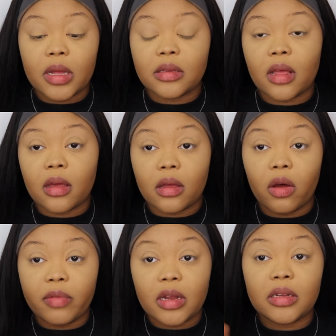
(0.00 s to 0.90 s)
It's like a,
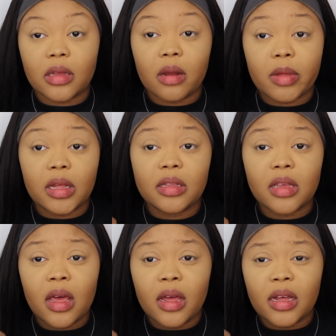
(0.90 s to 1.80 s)
hopefully it doesn't get on my lens.
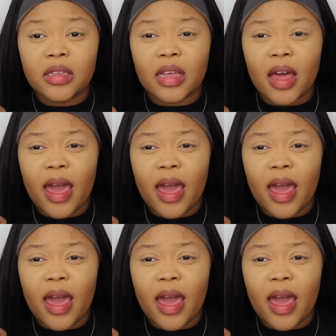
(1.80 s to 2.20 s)
It's like